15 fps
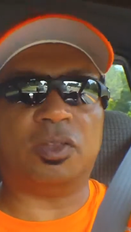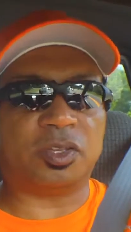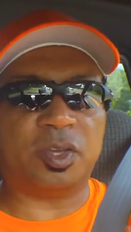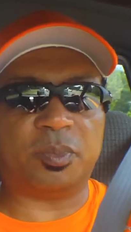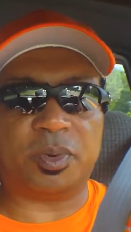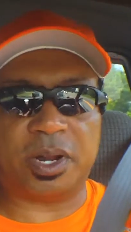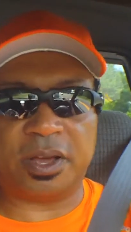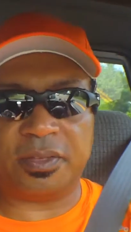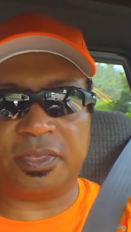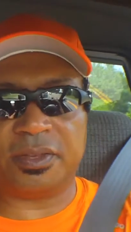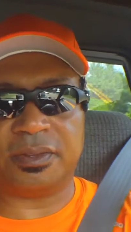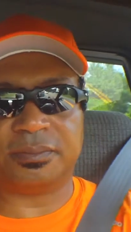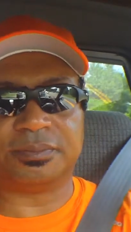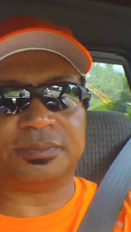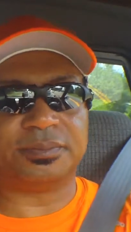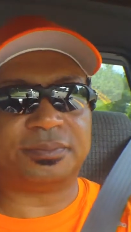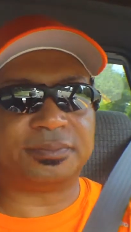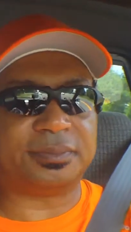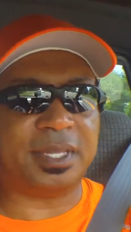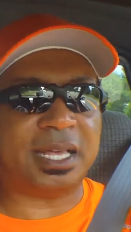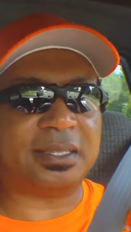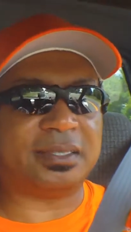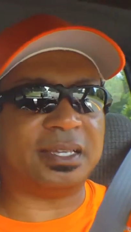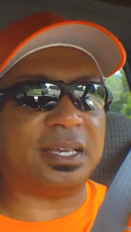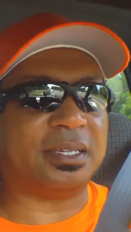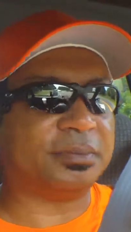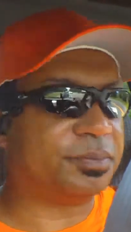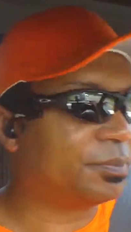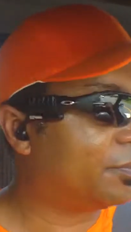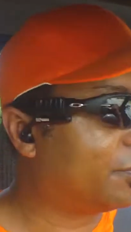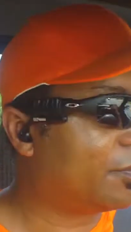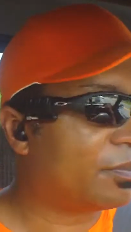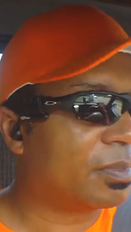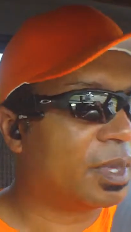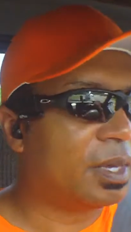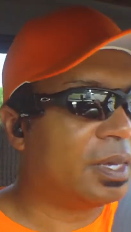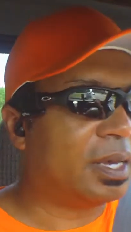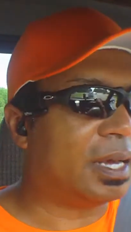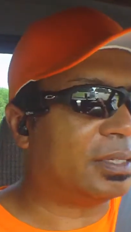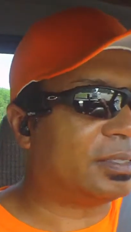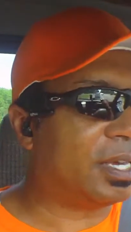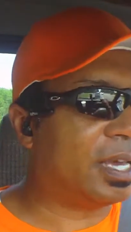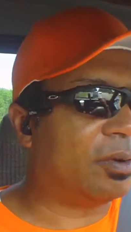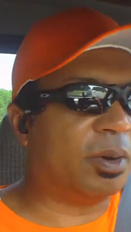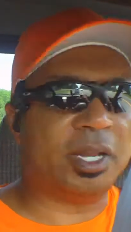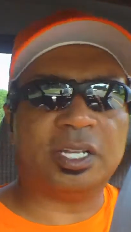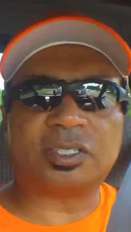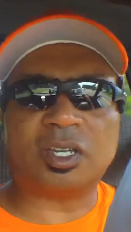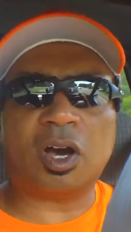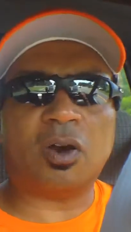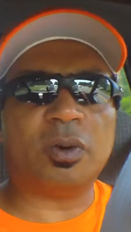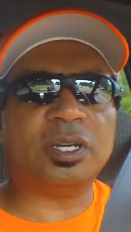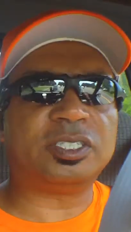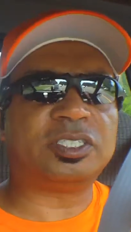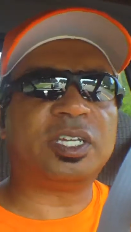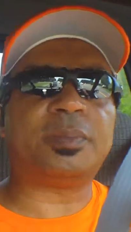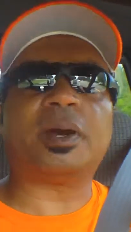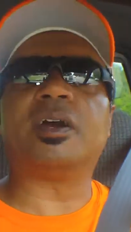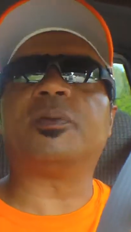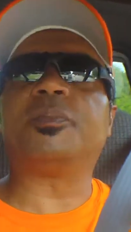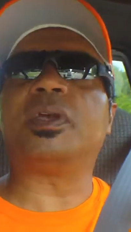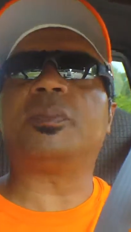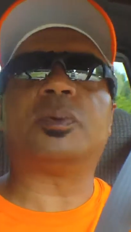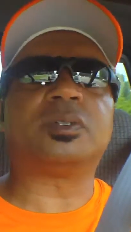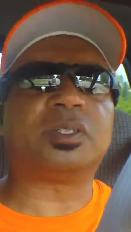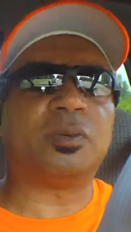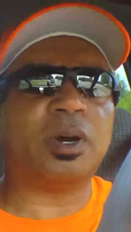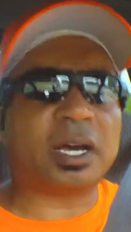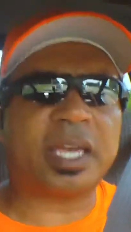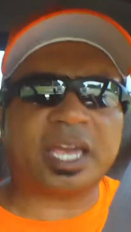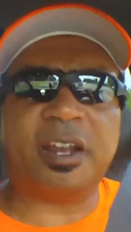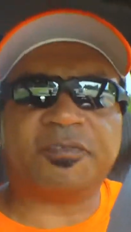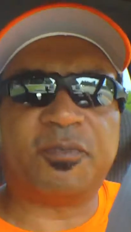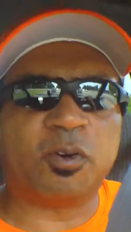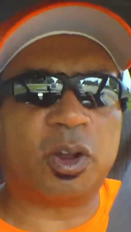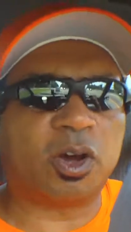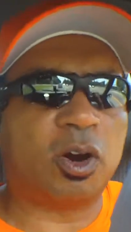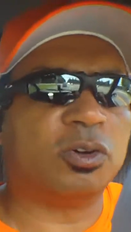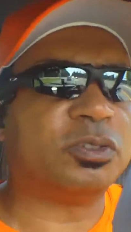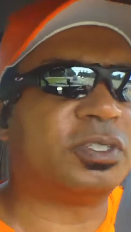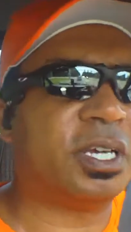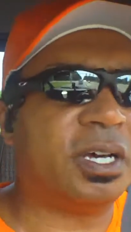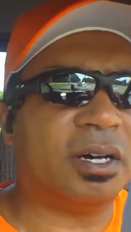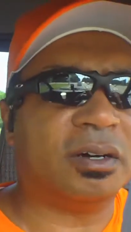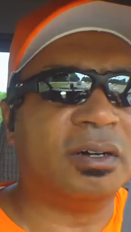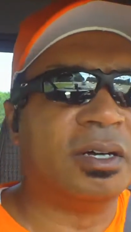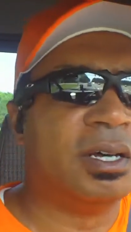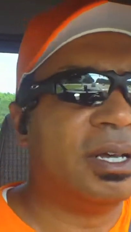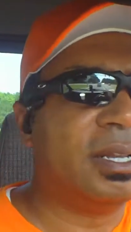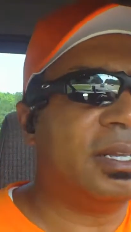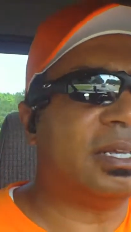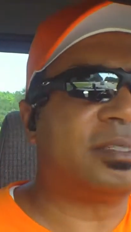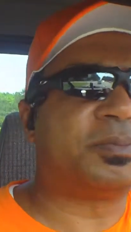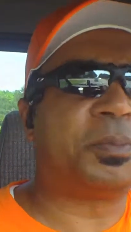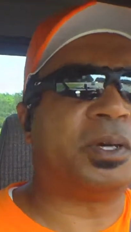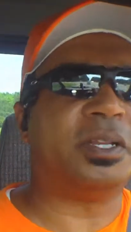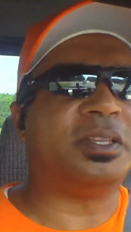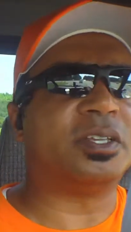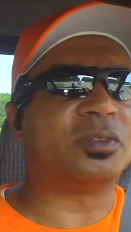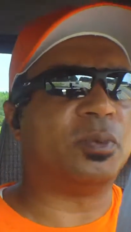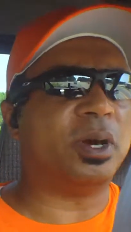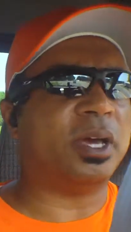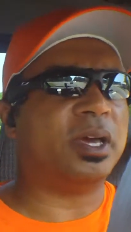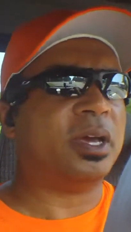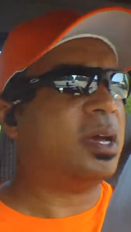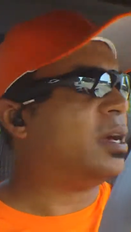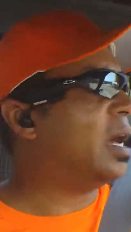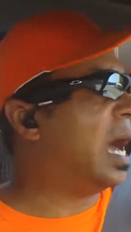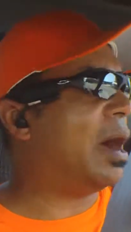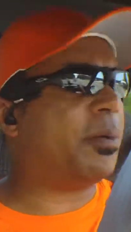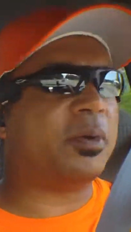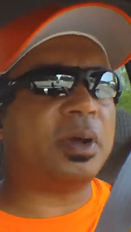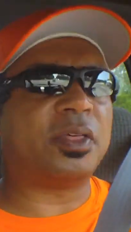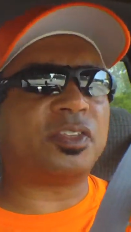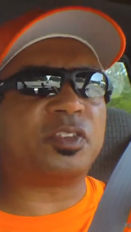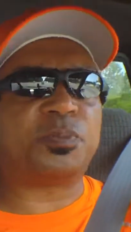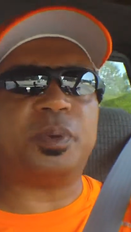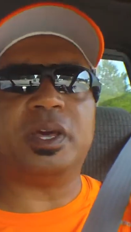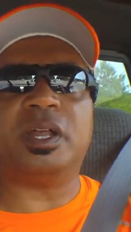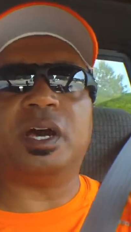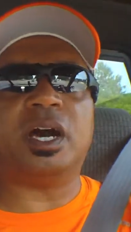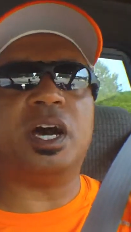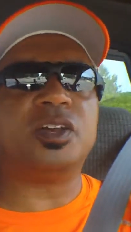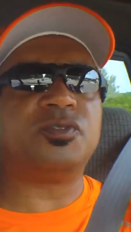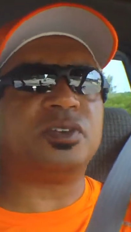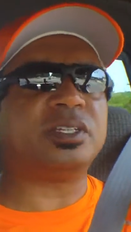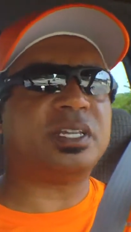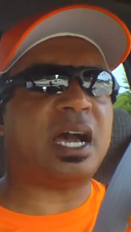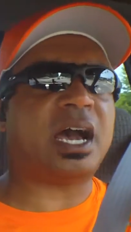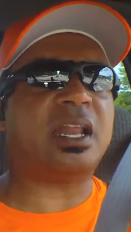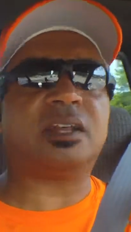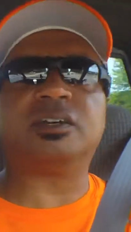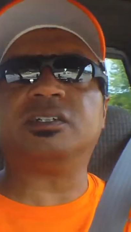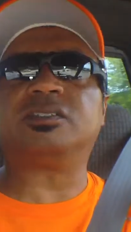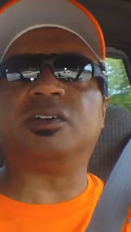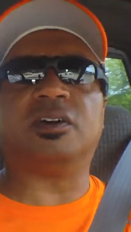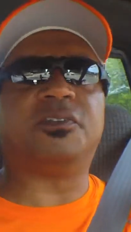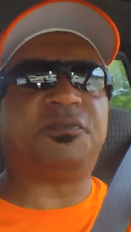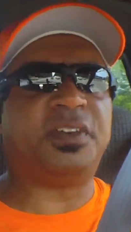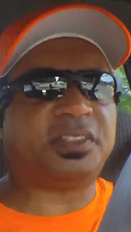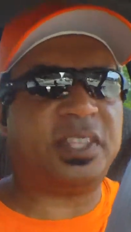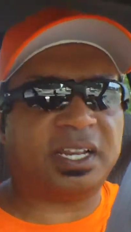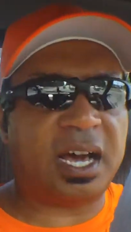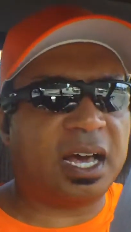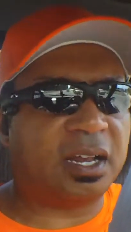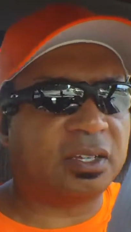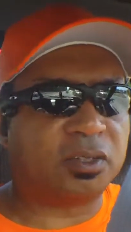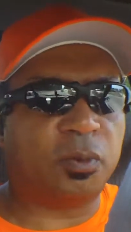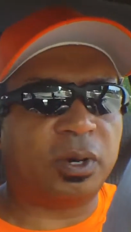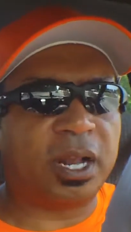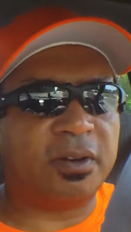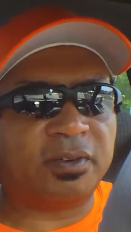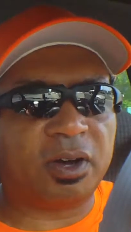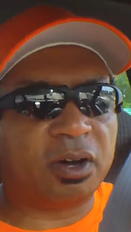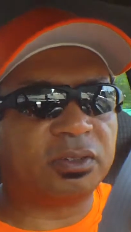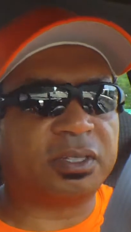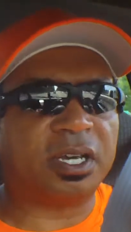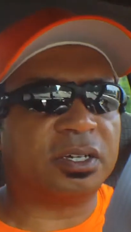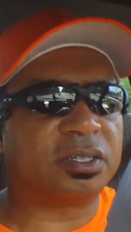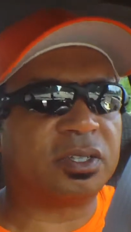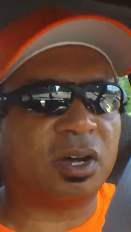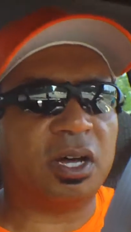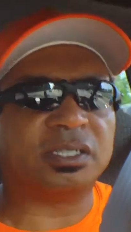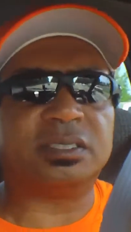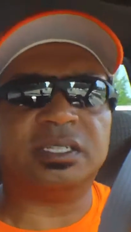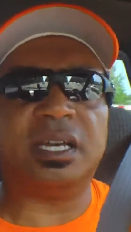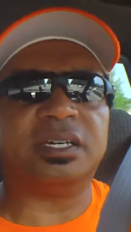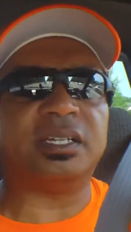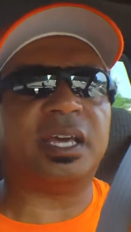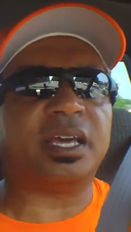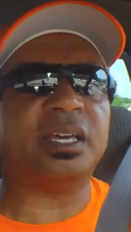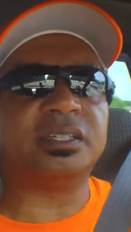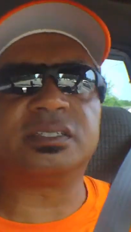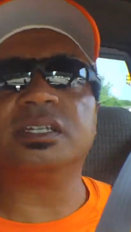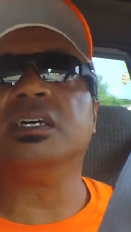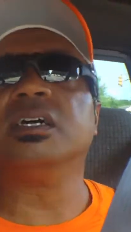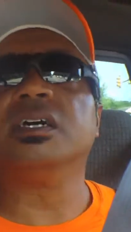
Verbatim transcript: on your breath that's it I tell you what it's always cheap I hear people say well I can't afford a hotel let's put it this way I would rather spend a hundred dollars or fifty dollars whatever hotel costs nowadays